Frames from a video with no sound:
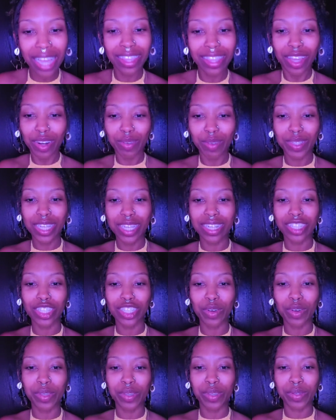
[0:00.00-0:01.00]
I thought it was gonna
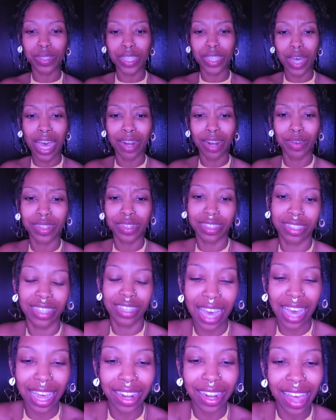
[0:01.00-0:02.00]
show you. So I don't yeah,